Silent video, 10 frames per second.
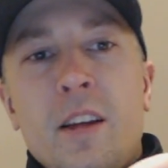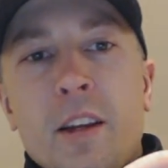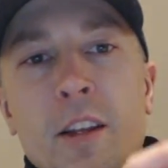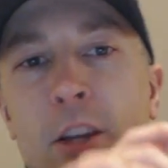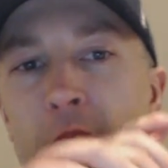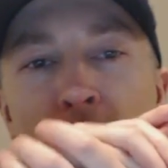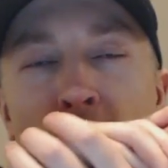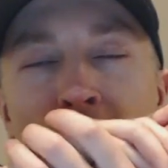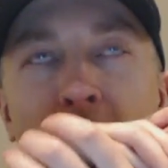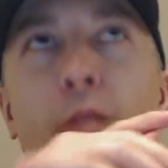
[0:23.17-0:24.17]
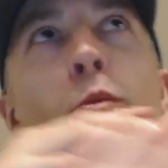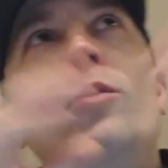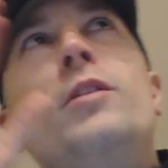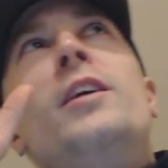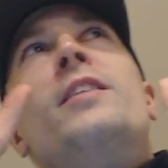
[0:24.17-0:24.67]
and kiss you under the
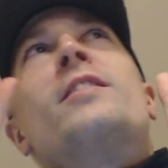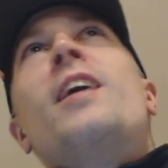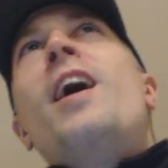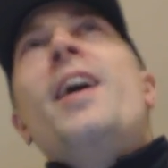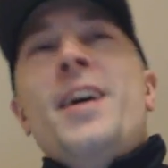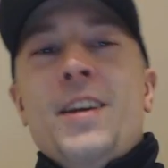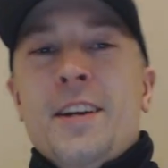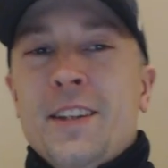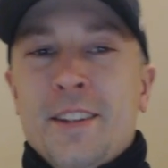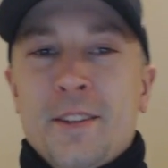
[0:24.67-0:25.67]
moonlit sky,